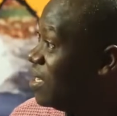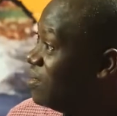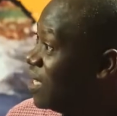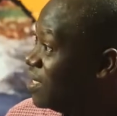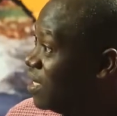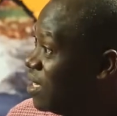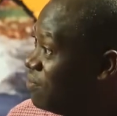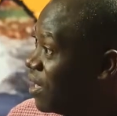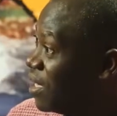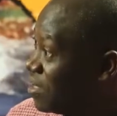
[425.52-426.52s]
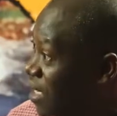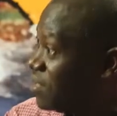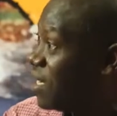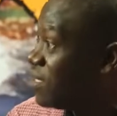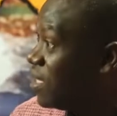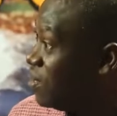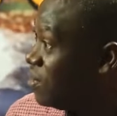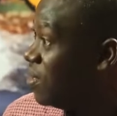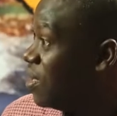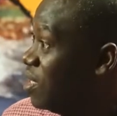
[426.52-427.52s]
delivered that attracted
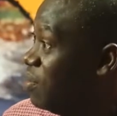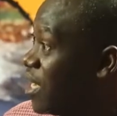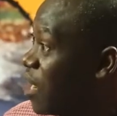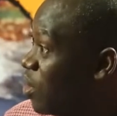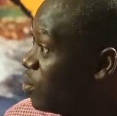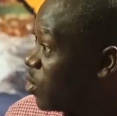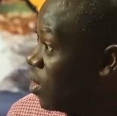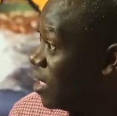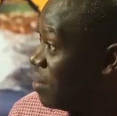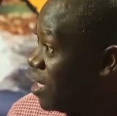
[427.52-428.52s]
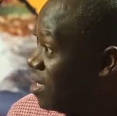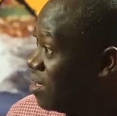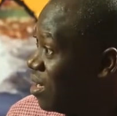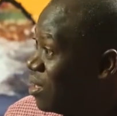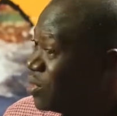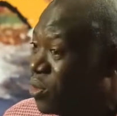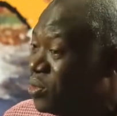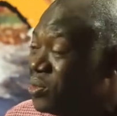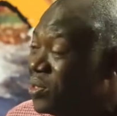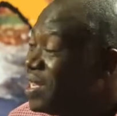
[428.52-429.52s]
the bigger club to call them in. So
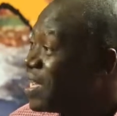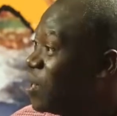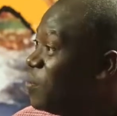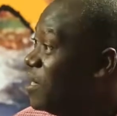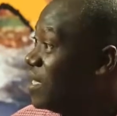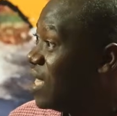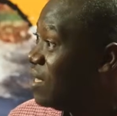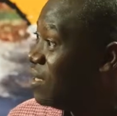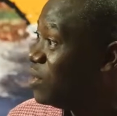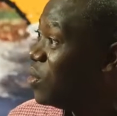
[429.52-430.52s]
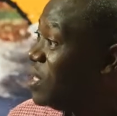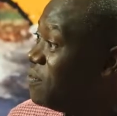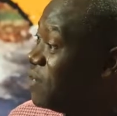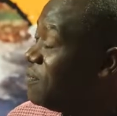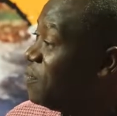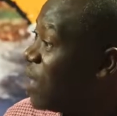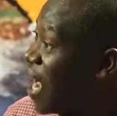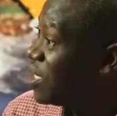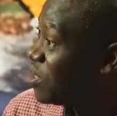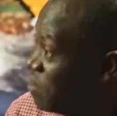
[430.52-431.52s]
you really cannot predict anything. So if you
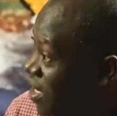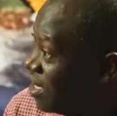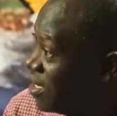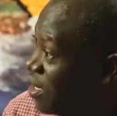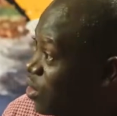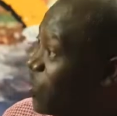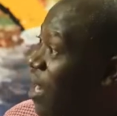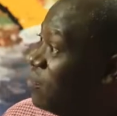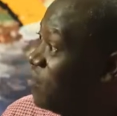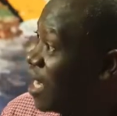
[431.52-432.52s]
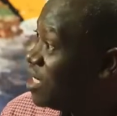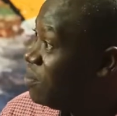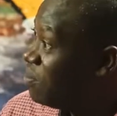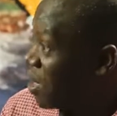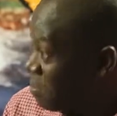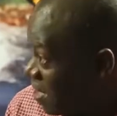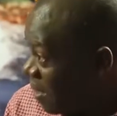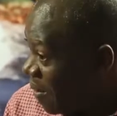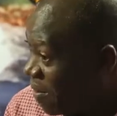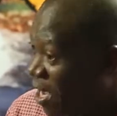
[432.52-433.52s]
ask me to advise Mbappe,
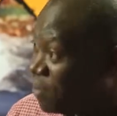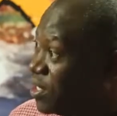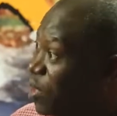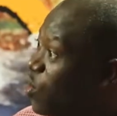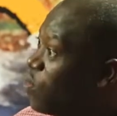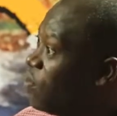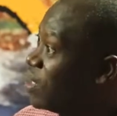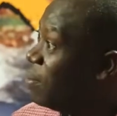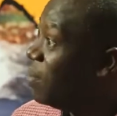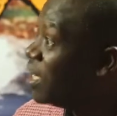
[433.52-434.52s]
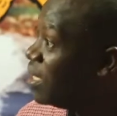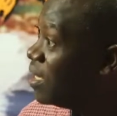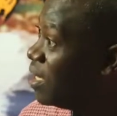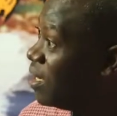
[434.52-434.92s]
I would say go for the money.